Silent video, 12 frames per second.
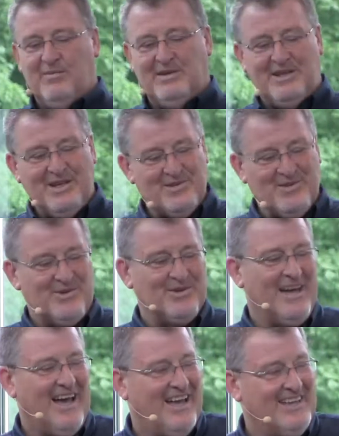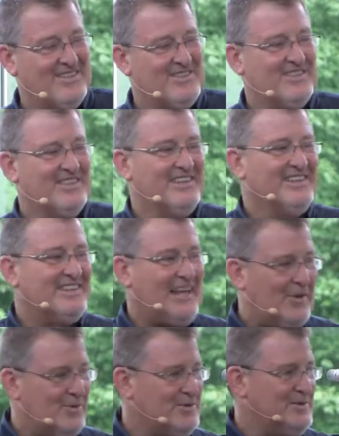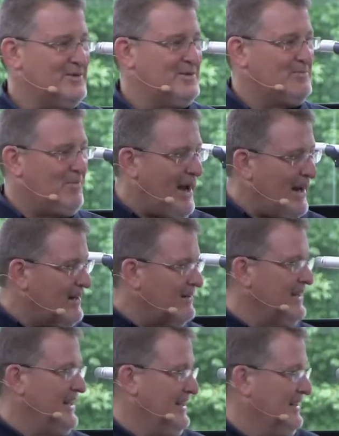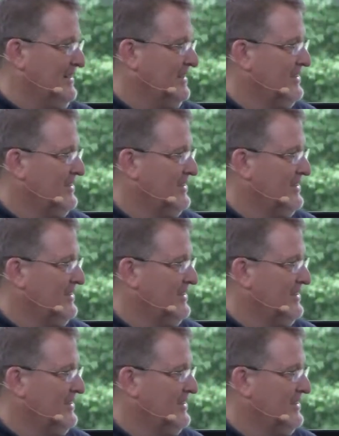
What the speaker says: But these old guys, that was inspiring.